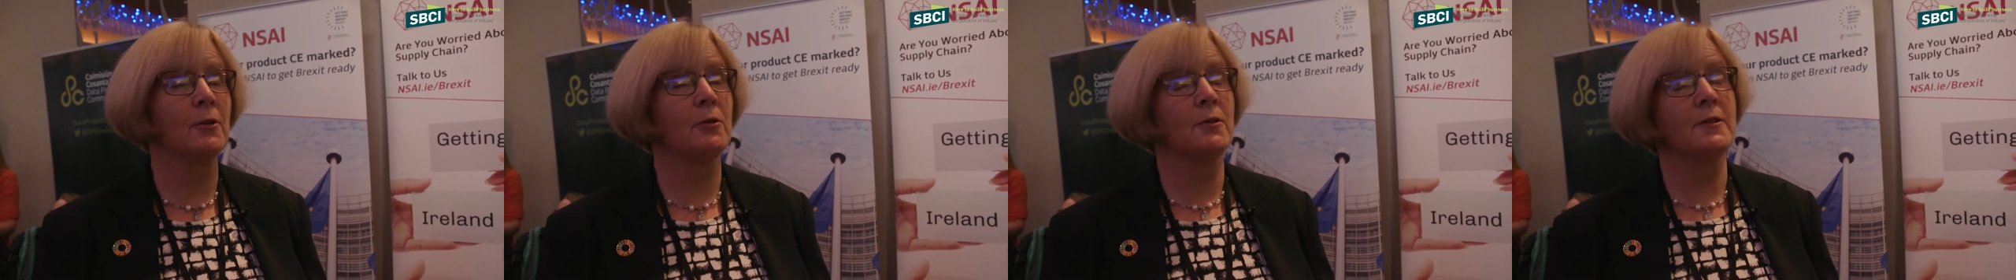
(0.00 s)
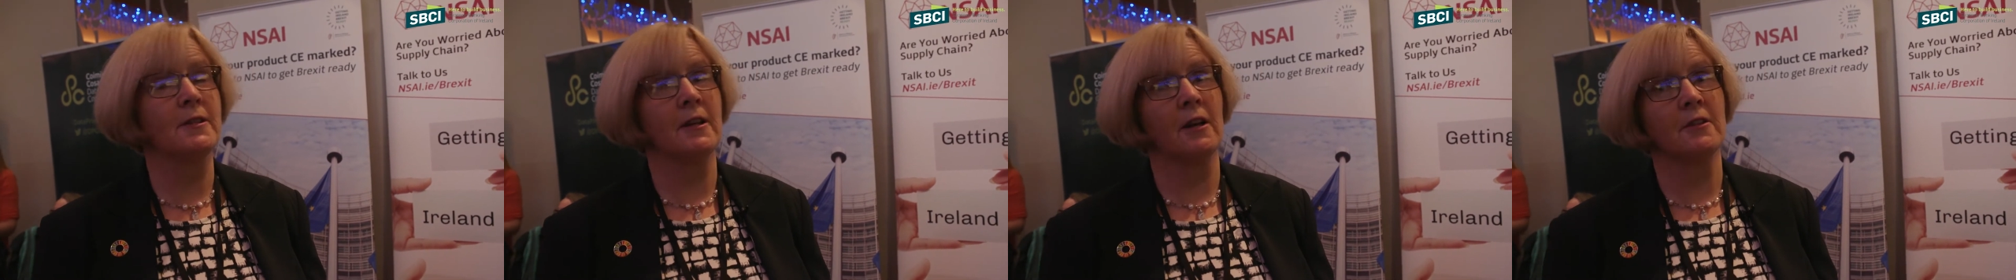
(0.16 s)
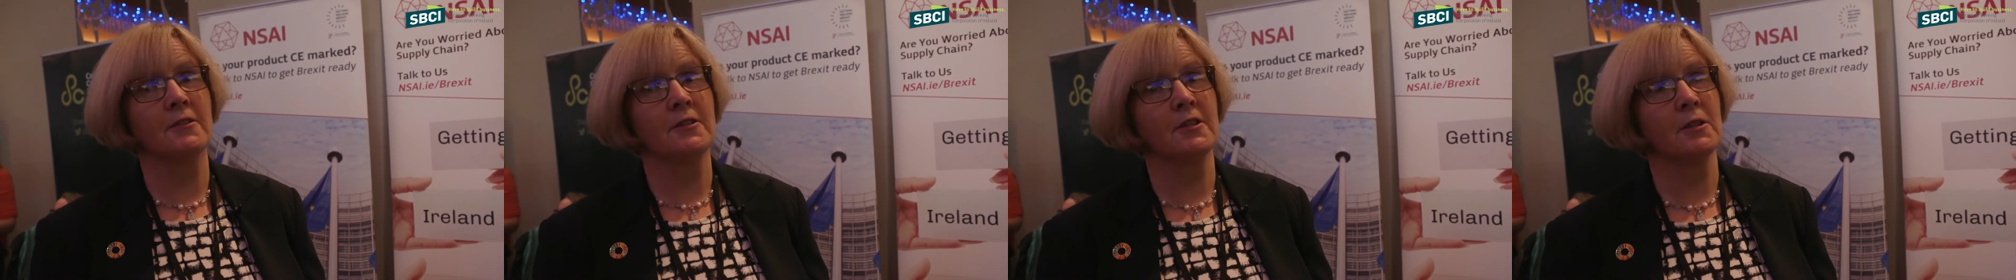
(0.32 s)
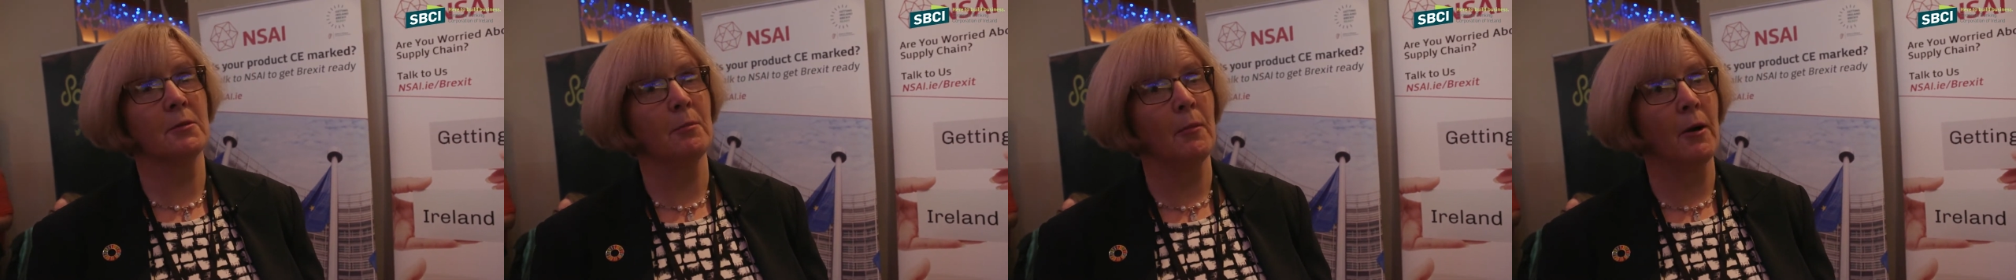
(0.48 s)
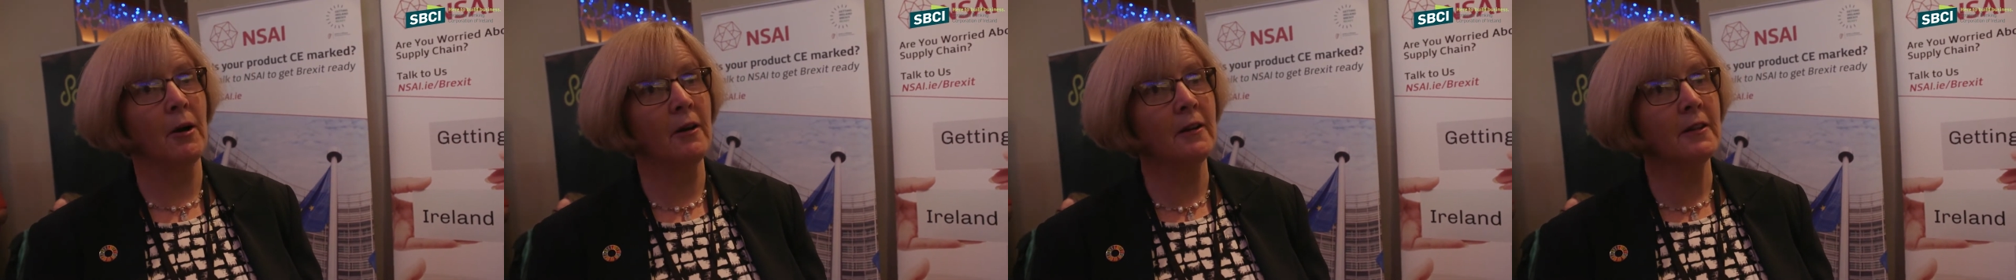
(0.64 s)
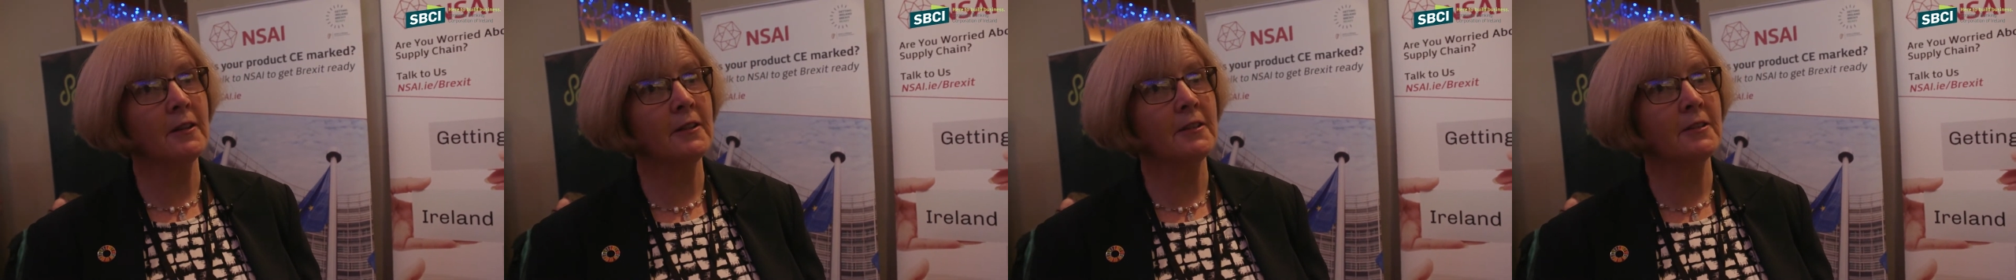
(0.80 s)
it goes onto the
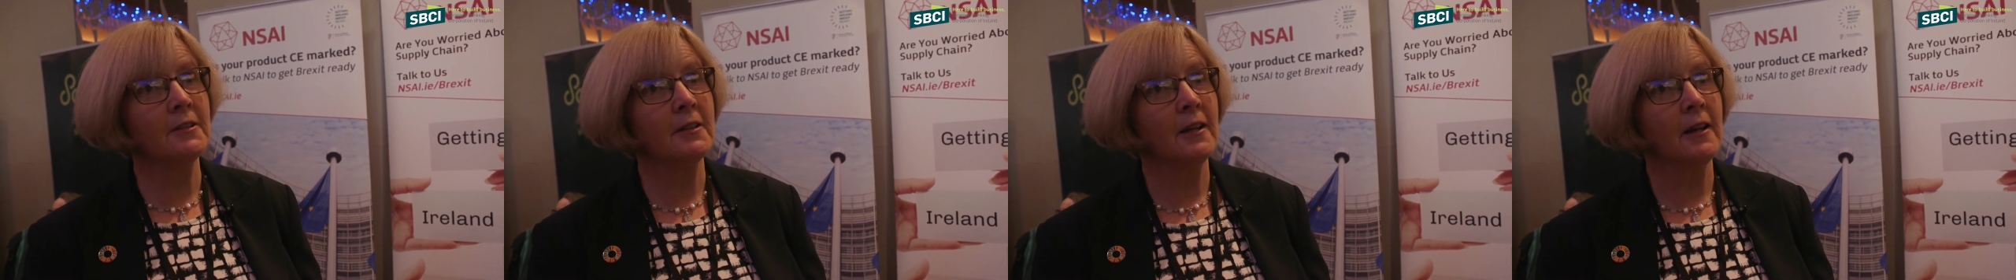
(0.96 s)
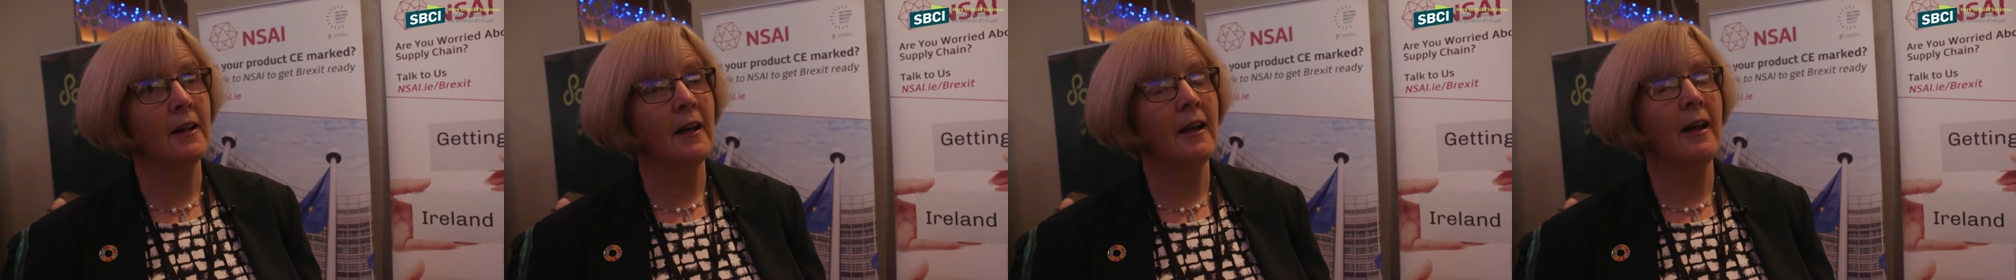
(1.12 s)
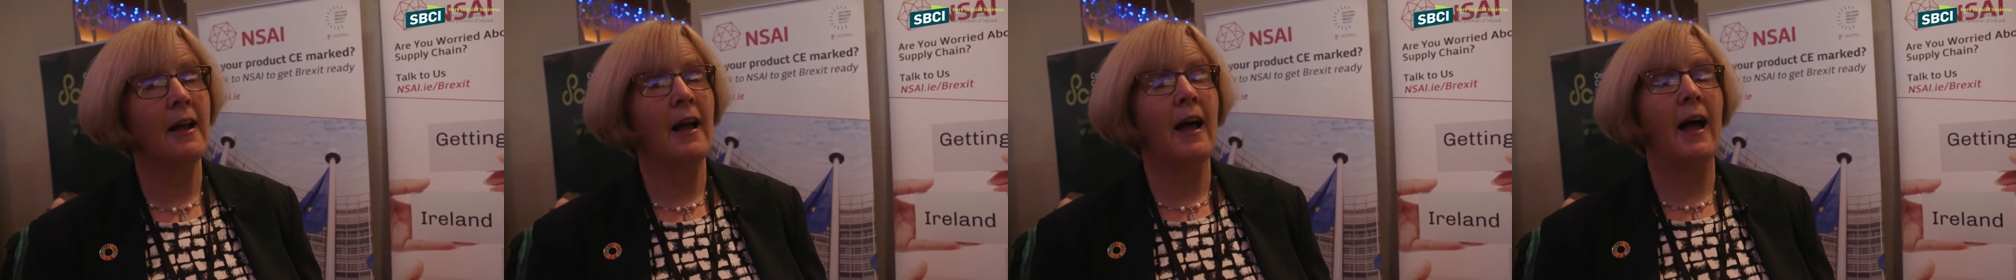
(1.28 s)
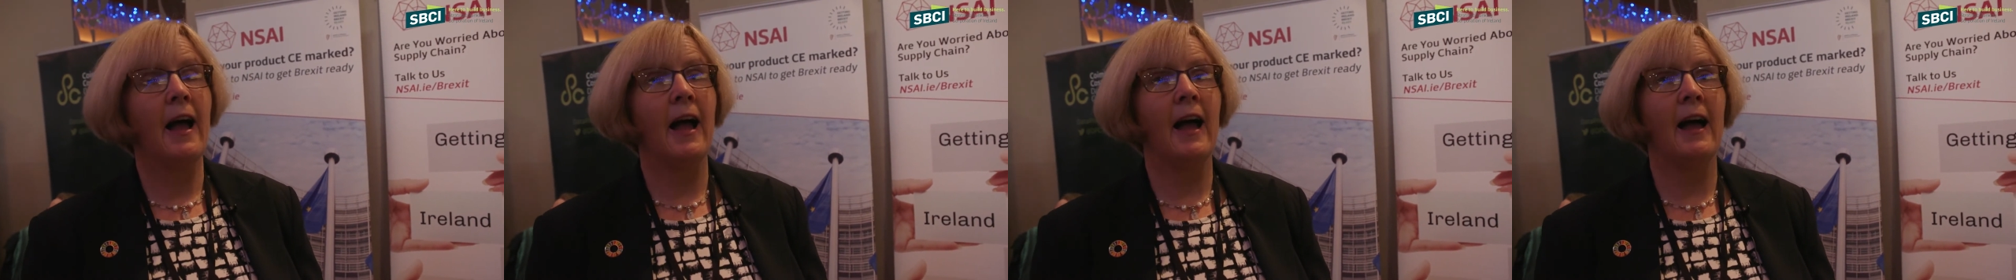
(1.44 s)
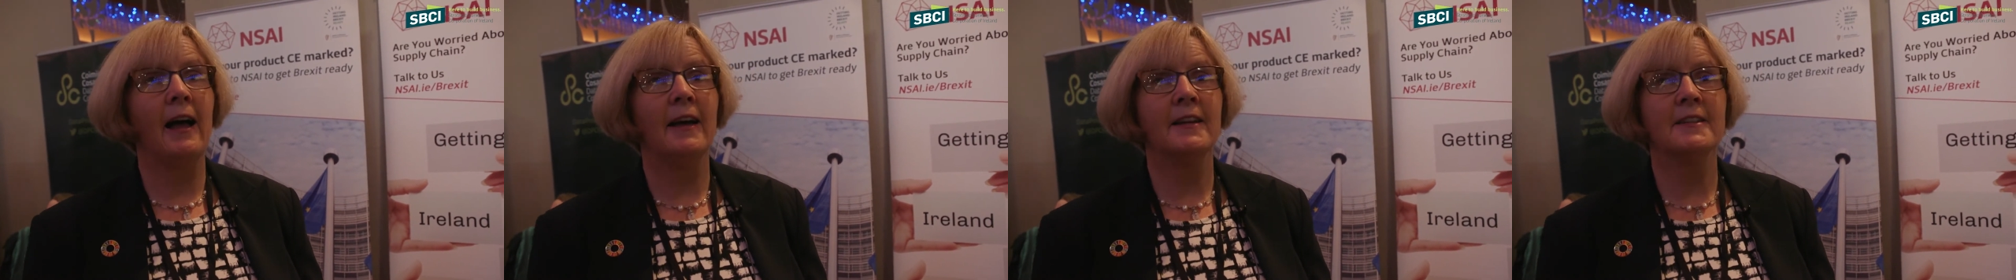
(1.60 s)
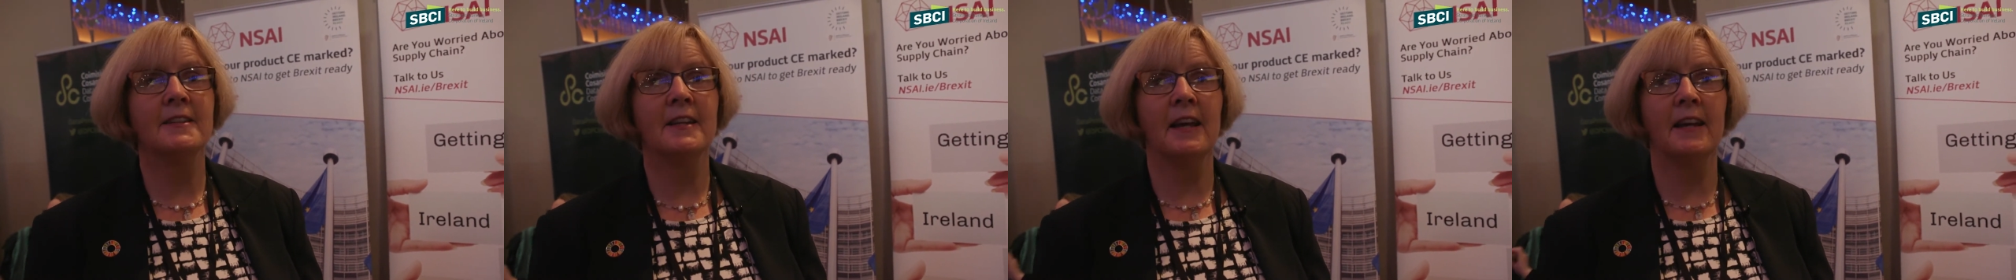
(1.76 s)
market,
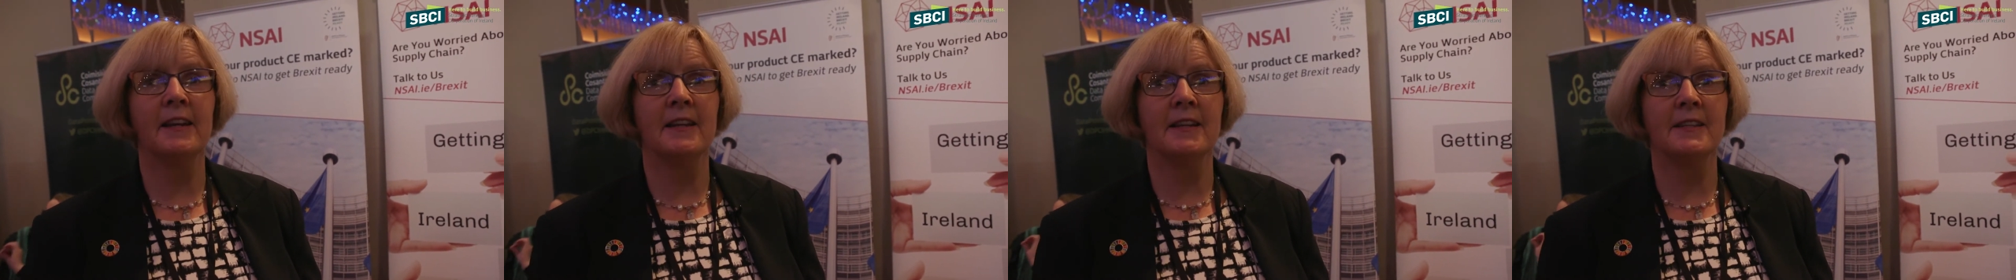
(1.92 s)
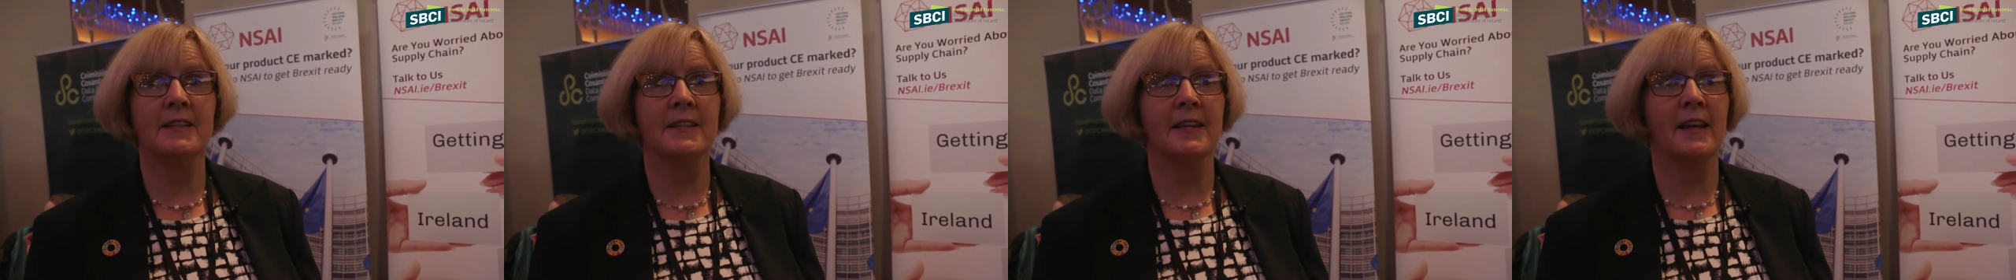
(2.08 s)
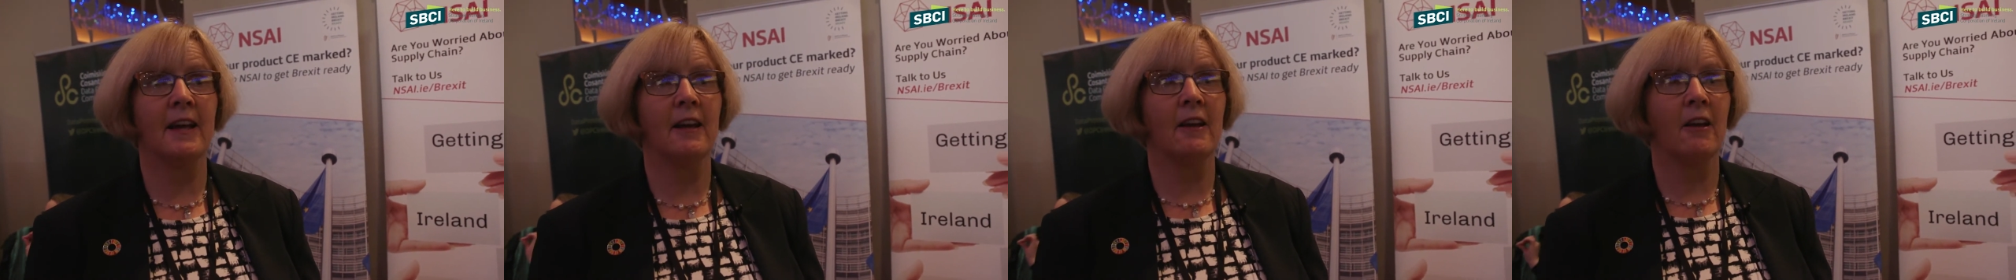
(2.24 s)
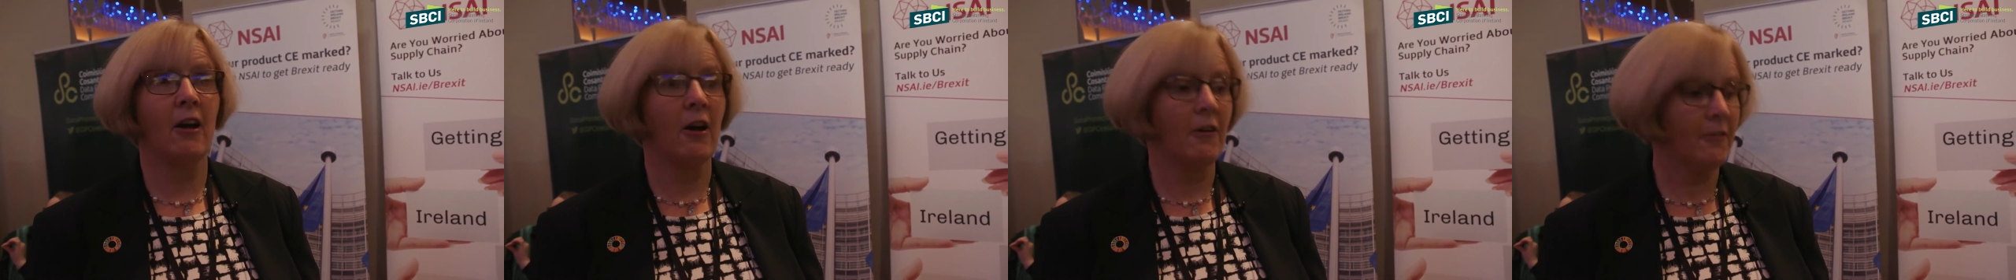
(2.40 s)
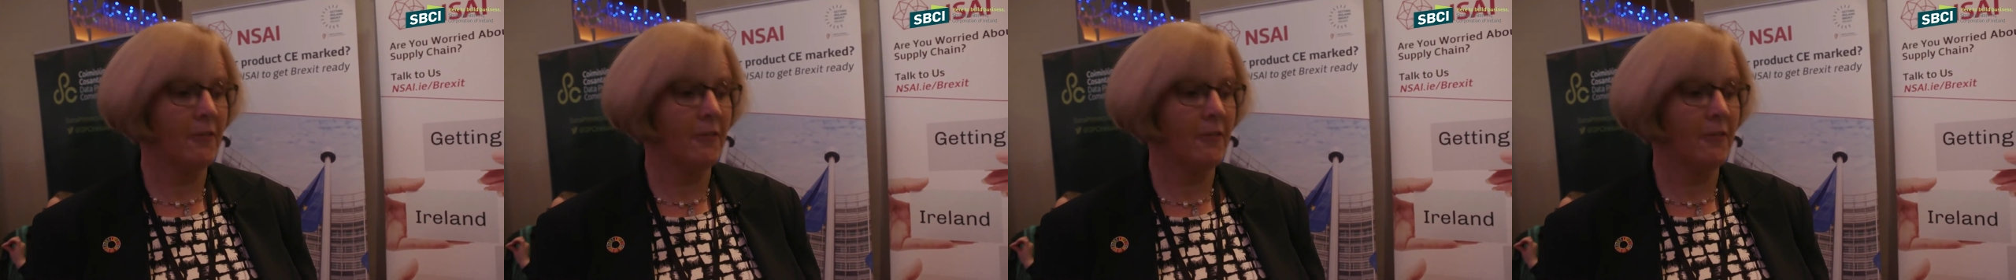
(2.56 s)
and NSAI